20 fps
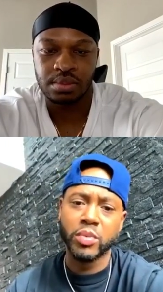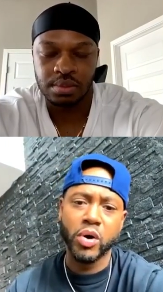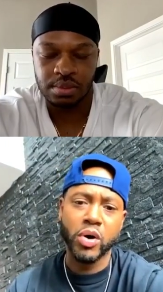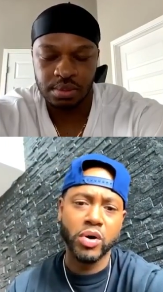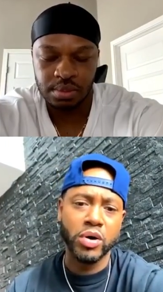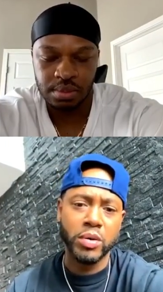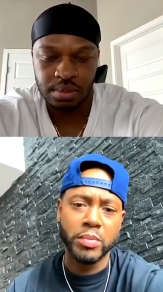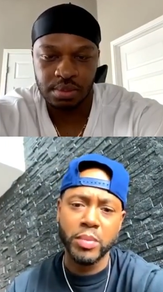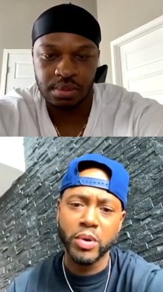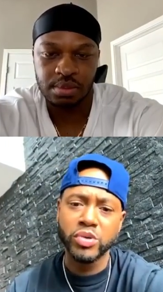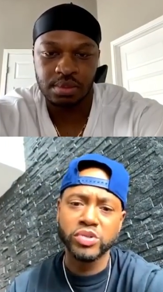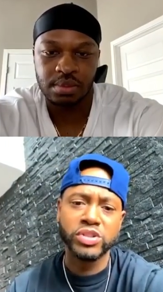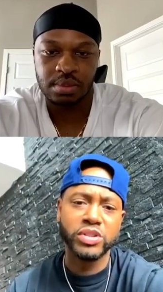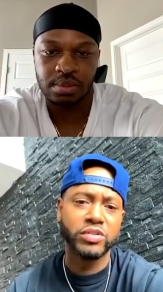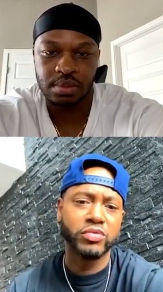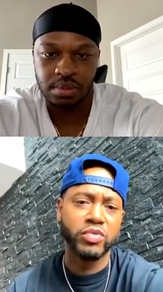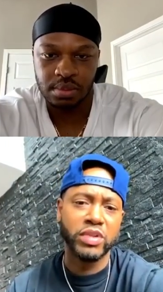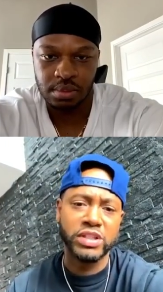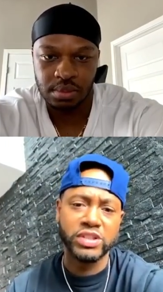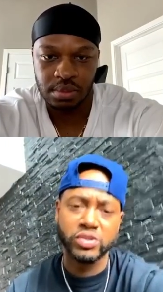Speaker 1: all, most of
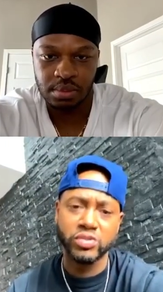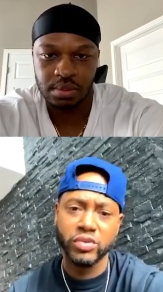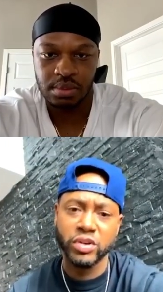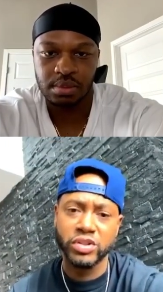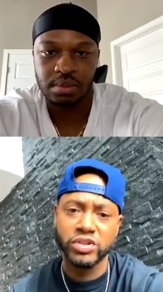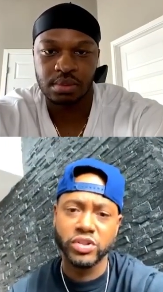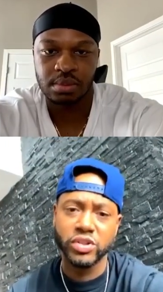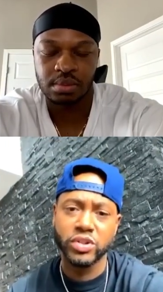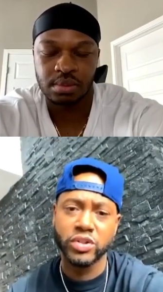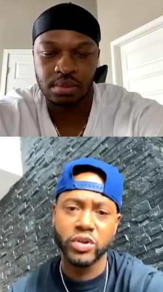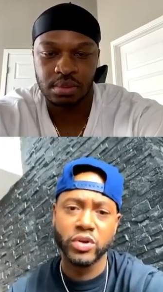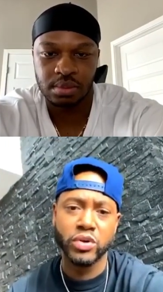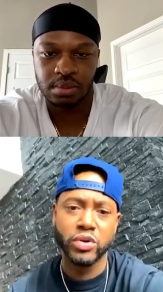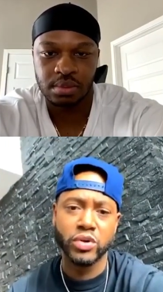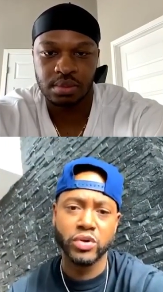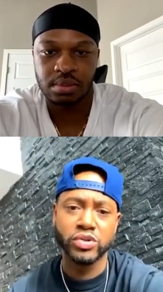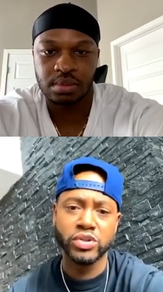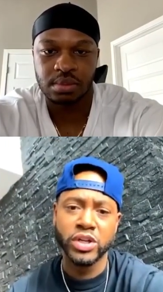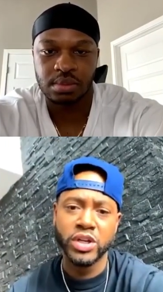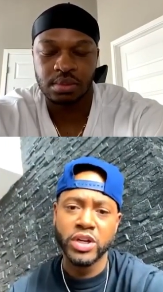the restaurants are
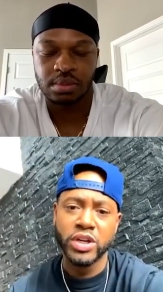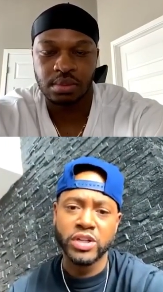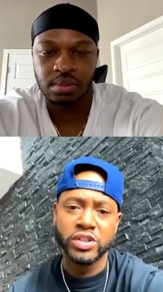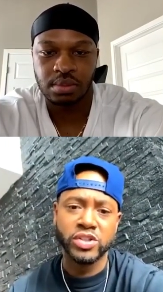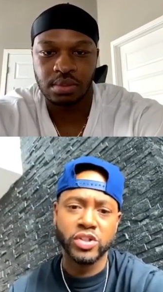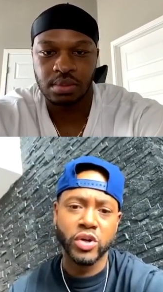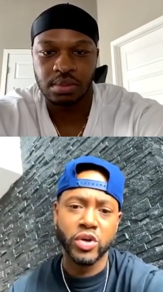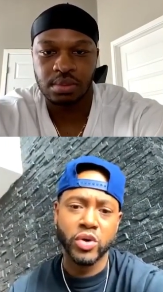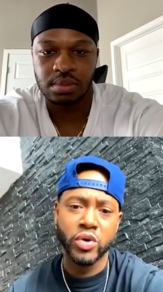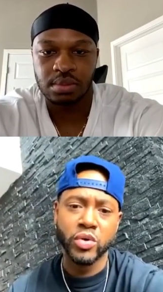closed so